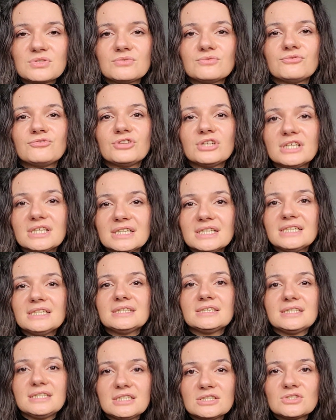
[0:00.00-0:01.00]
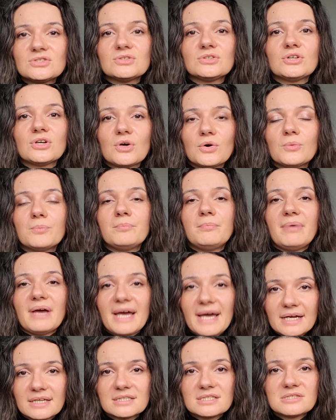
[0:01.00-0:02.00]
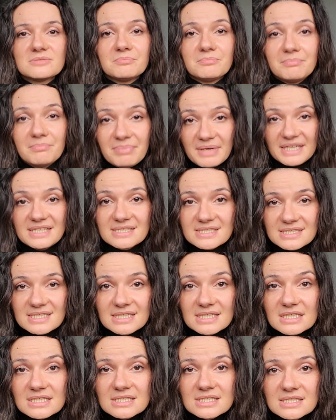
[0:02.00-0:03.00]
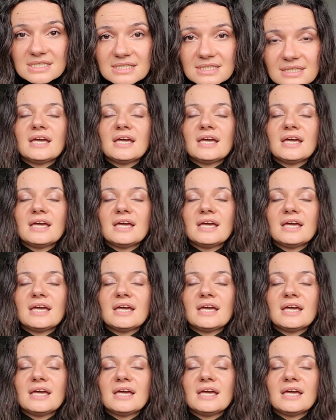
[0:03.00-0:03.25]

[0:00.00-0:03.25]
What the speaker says: you really need to go back to basics